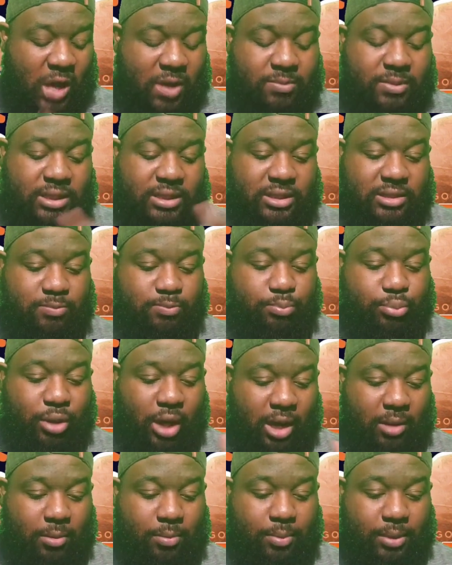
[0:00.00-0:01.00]
I'm going to
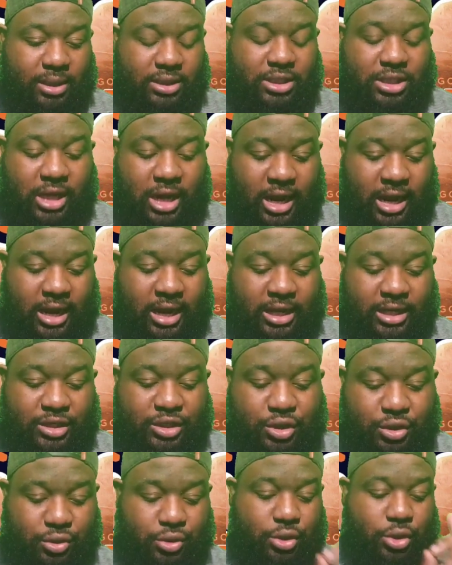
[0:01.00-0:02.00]
probably
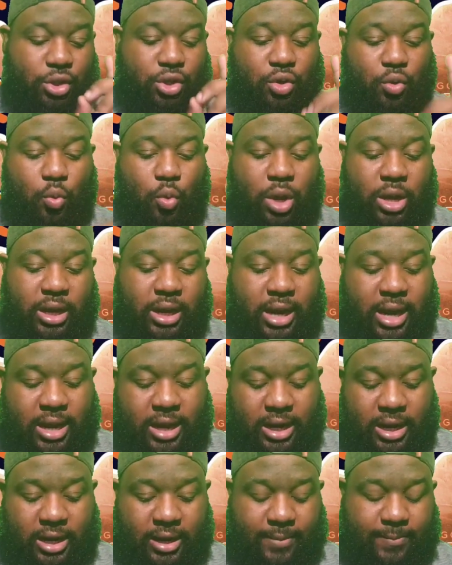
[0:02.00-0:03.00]
change one
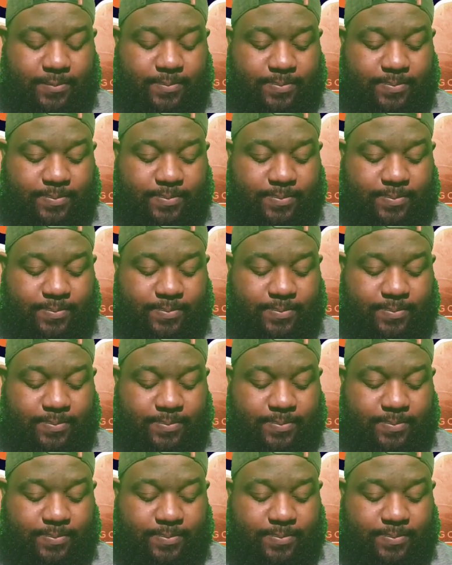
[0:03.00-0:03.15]
game.